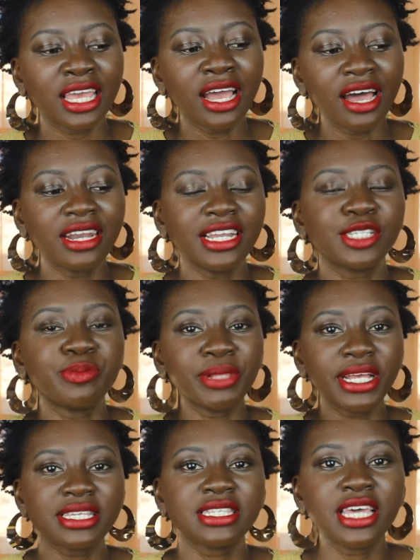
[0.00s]
God has
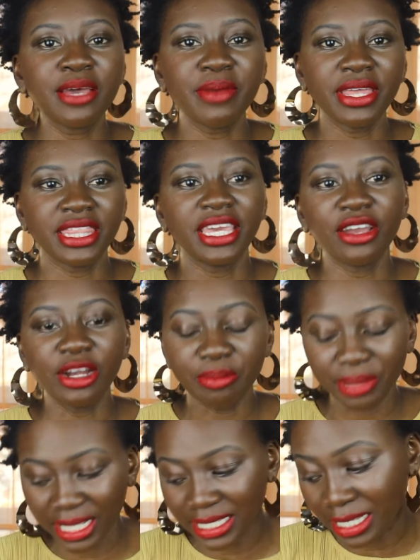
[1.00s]
blessed them and they are
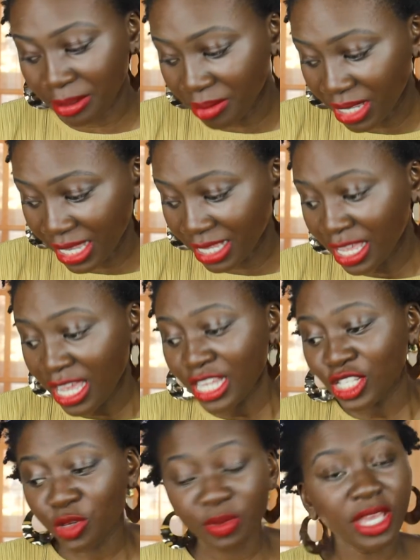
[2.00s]
blessing me
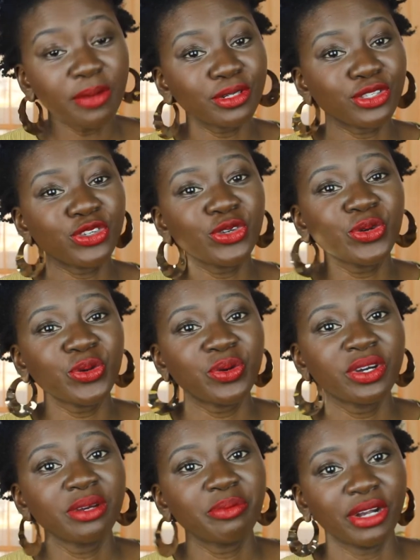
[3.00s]
to be able
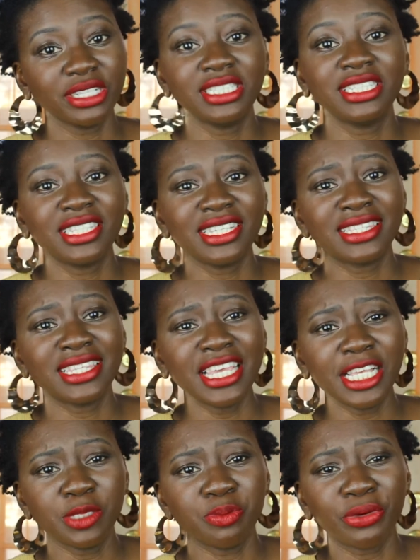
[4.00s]
to purchase these
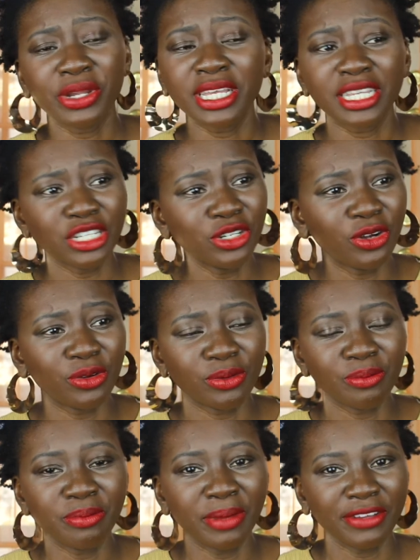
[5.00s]
things, bring, you
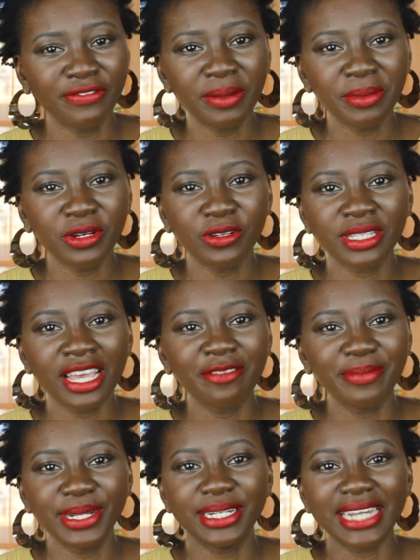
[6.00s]
know, my family knows
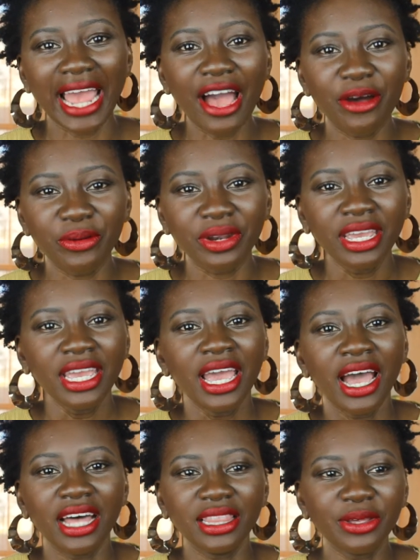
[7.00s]
I've been down
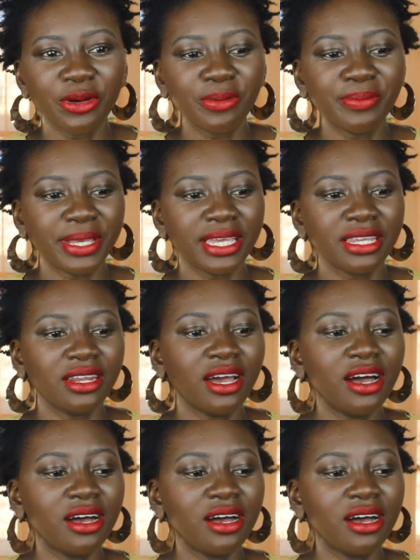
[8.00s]
a little bit.